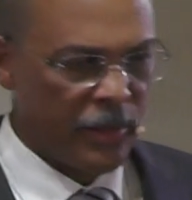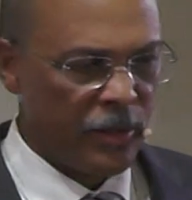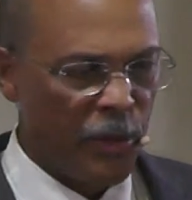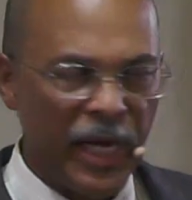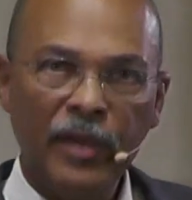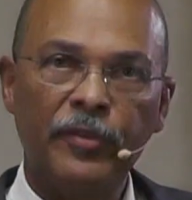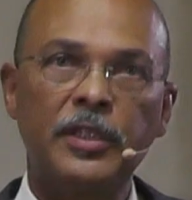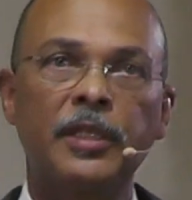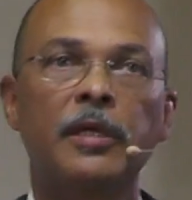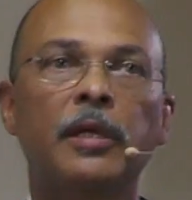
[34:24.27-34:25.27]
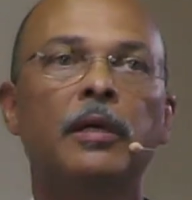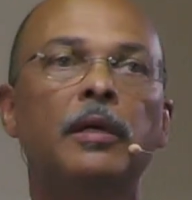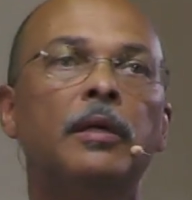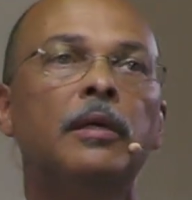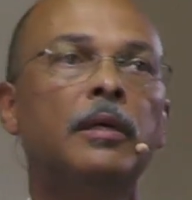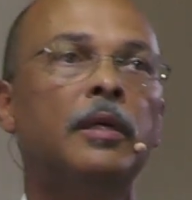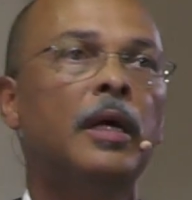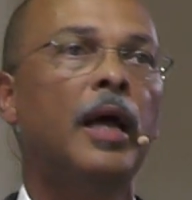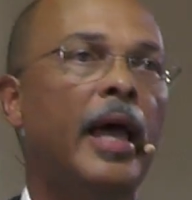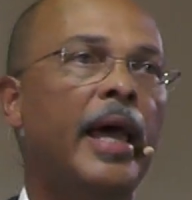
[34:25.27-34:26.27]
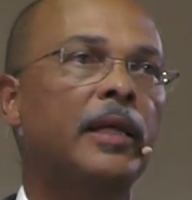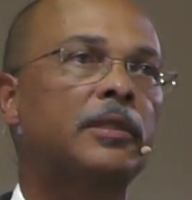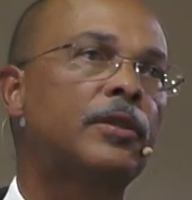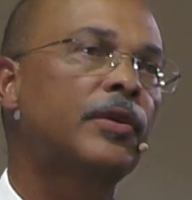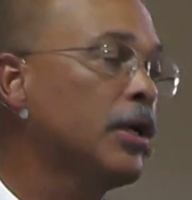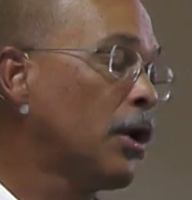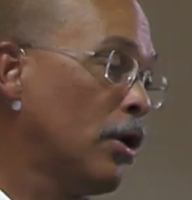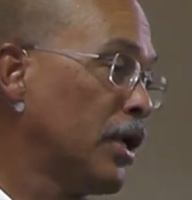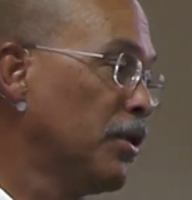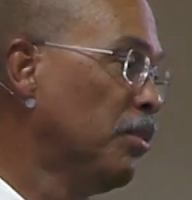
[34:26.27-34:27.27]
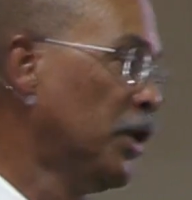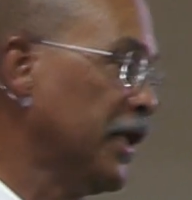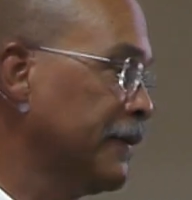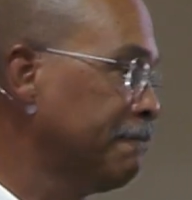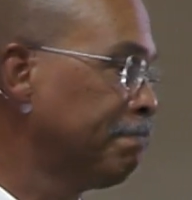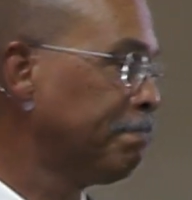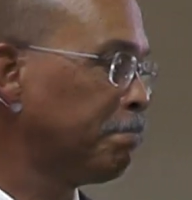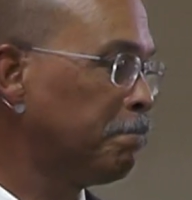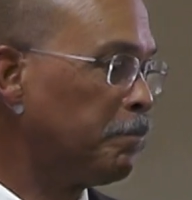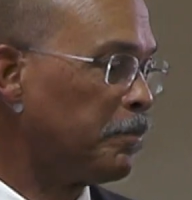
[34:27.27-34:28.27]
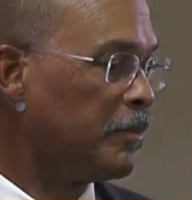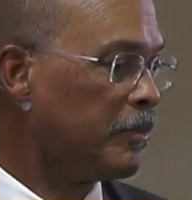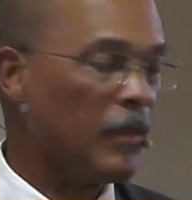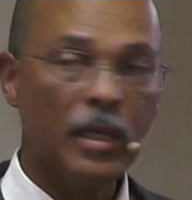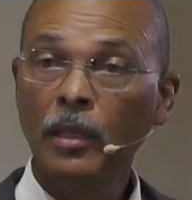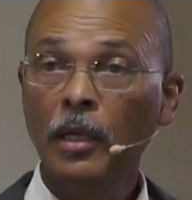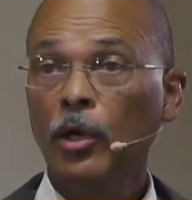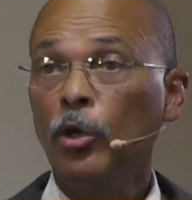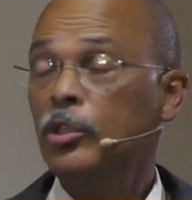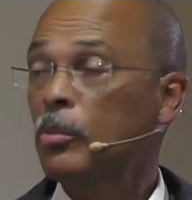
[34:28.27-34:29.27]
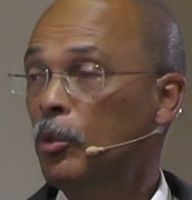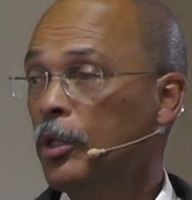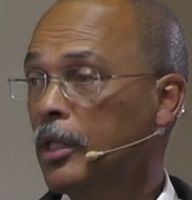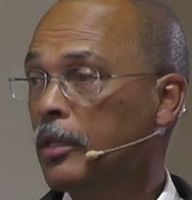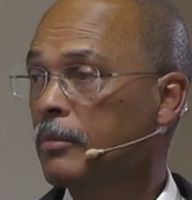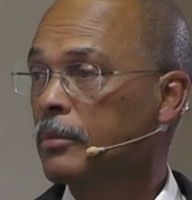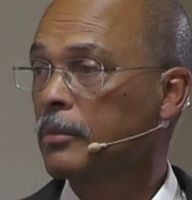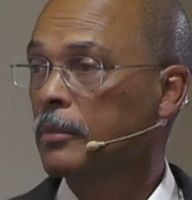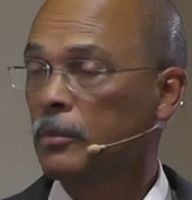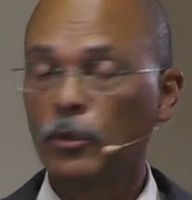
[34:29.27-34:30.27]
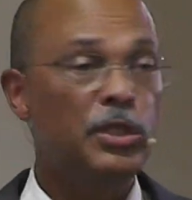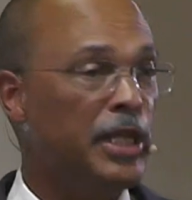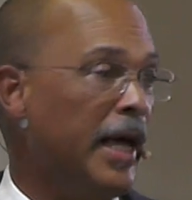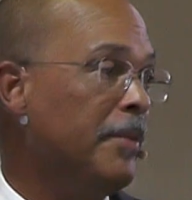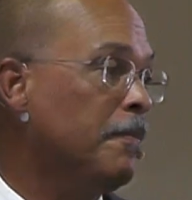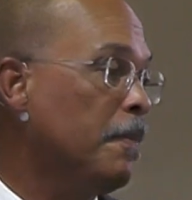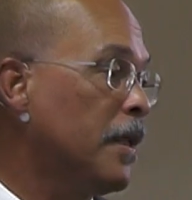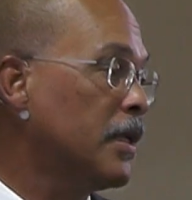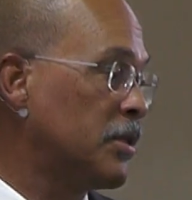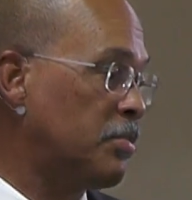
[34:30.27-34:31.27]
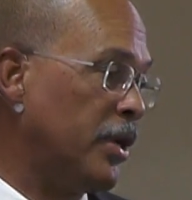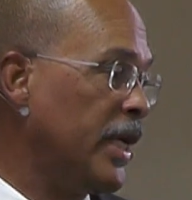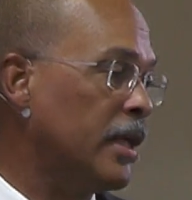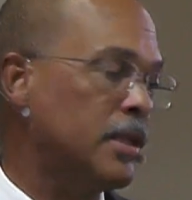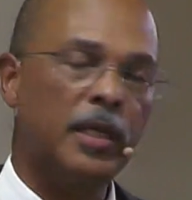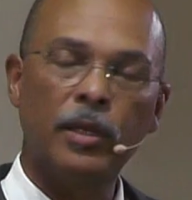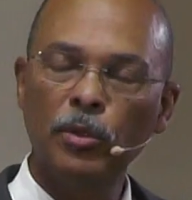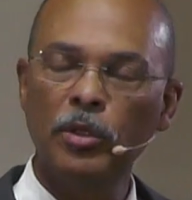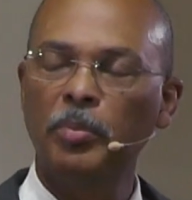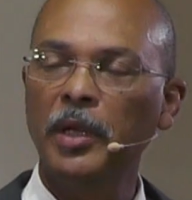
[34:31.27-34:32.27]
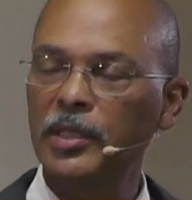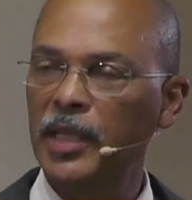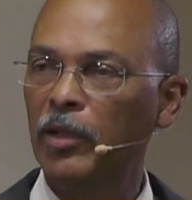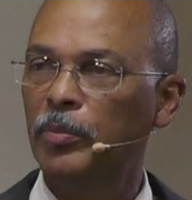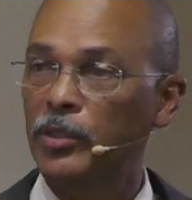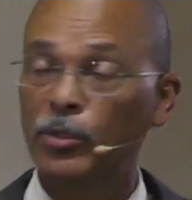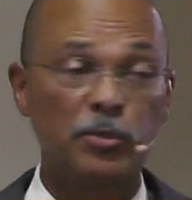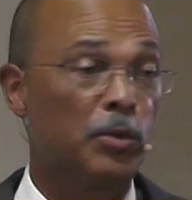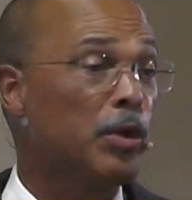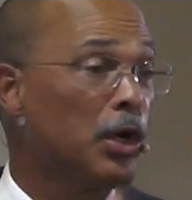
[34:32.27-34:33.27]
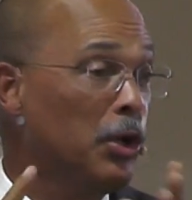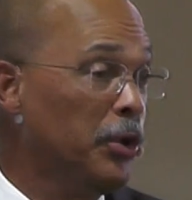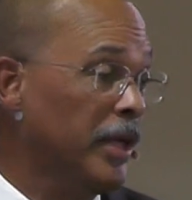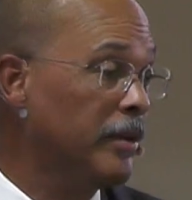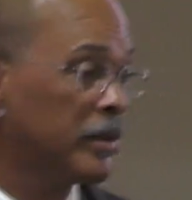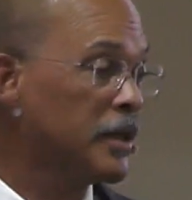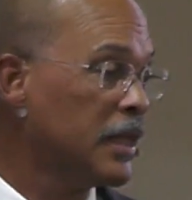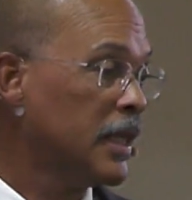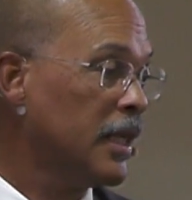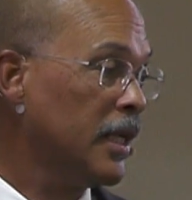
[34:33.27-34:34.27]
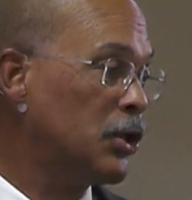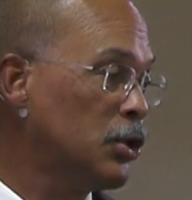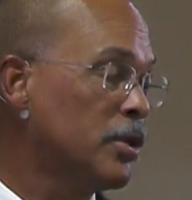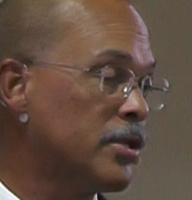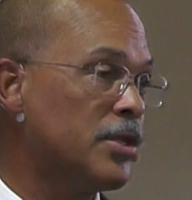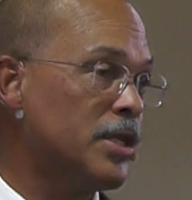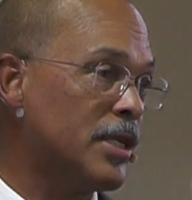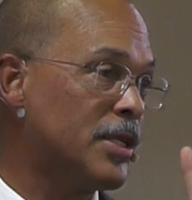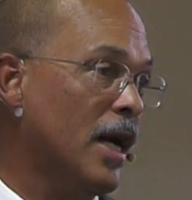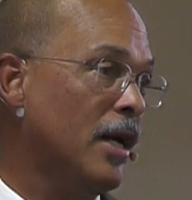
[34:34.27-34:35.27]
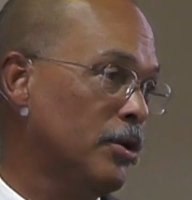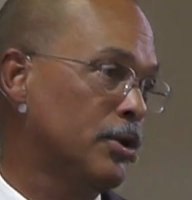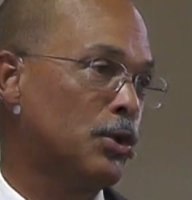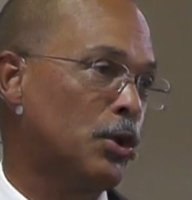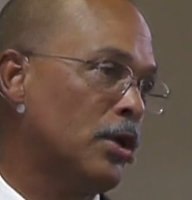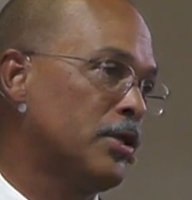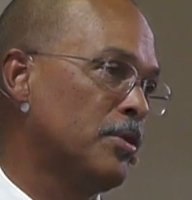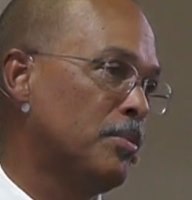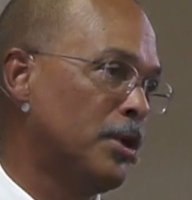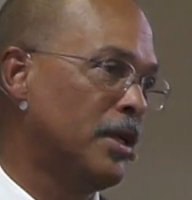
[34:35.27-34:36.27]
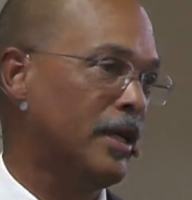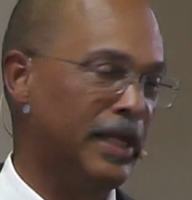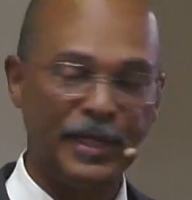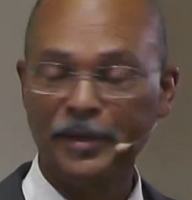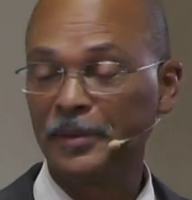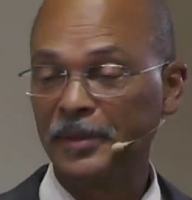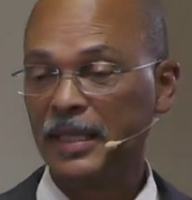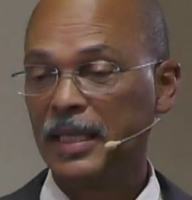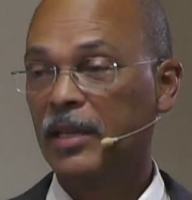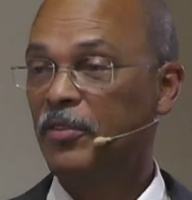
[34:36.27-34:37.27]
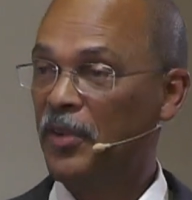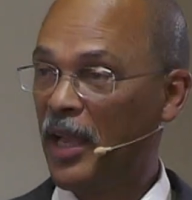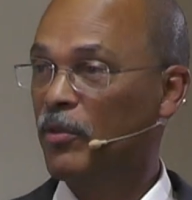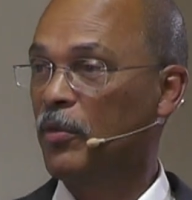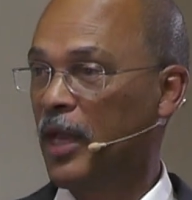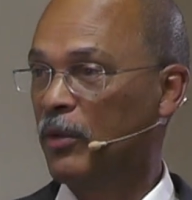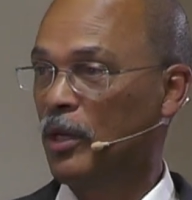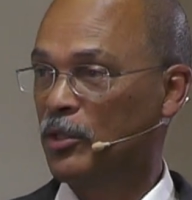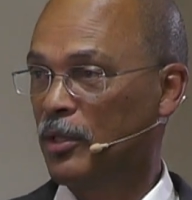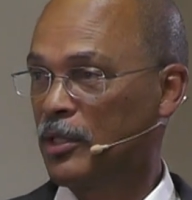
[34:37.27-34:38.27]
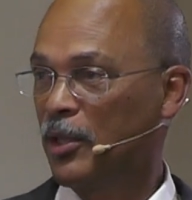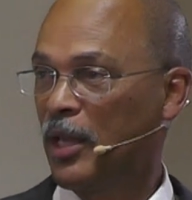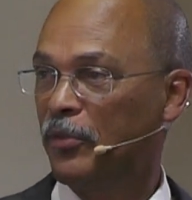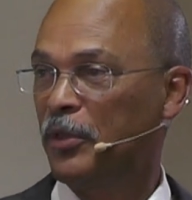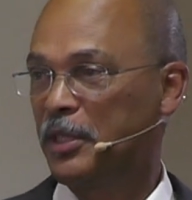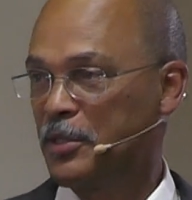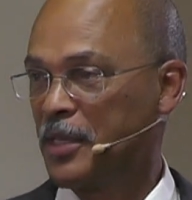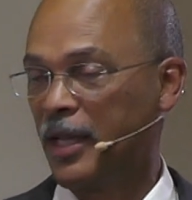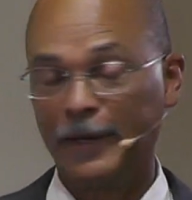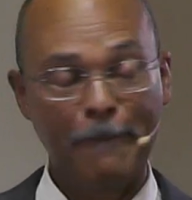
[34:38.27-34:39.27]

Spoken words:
we left at 3 o'clock in the morning, crossed the border in good time. I was praying and said, Lord, please help us, because when we were going, it took 6 hours to cross the border, Ranir. Five of that was on the South African side.